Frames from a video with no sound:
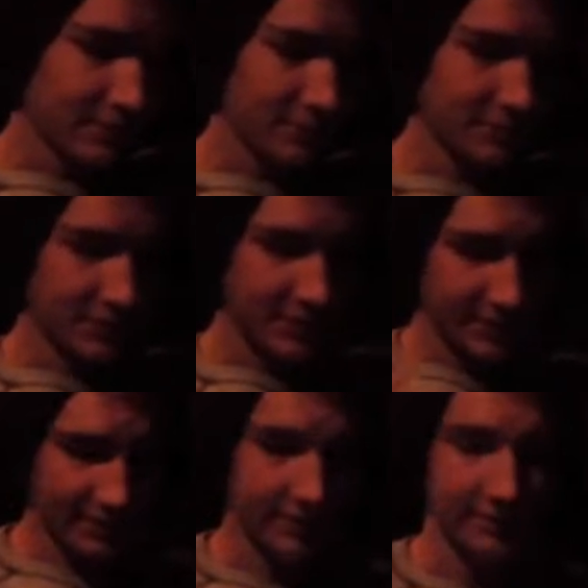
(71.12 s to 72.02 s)
I'm just
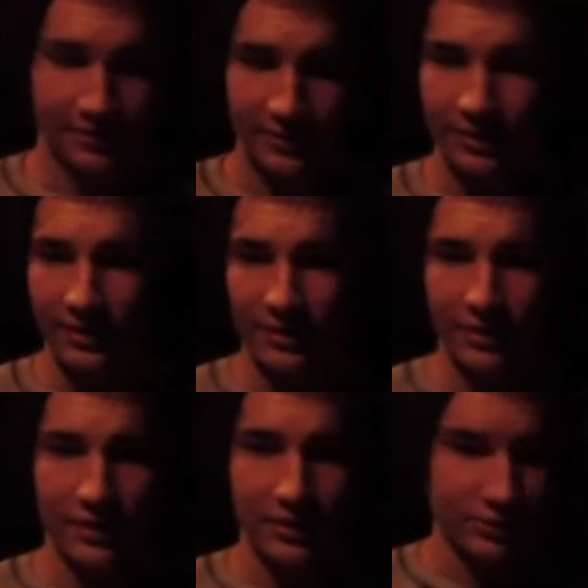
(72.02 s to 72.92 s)
here
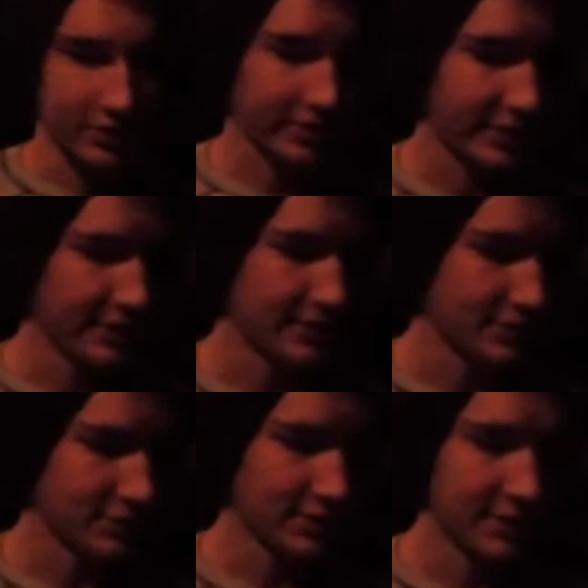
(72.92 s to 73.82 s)
trying to get
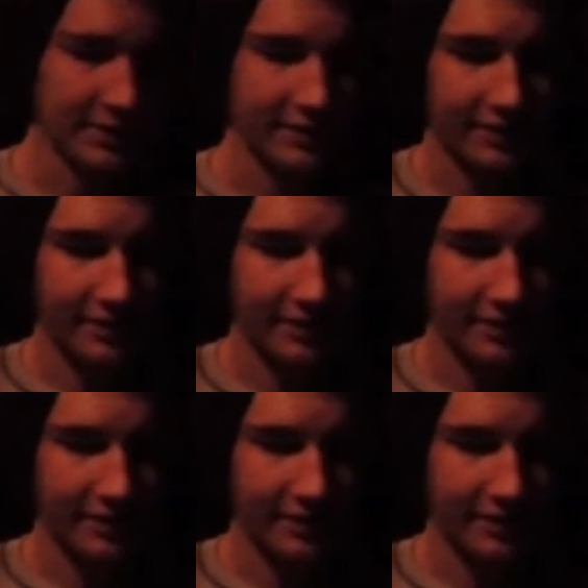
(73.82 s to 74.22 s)
this shit done.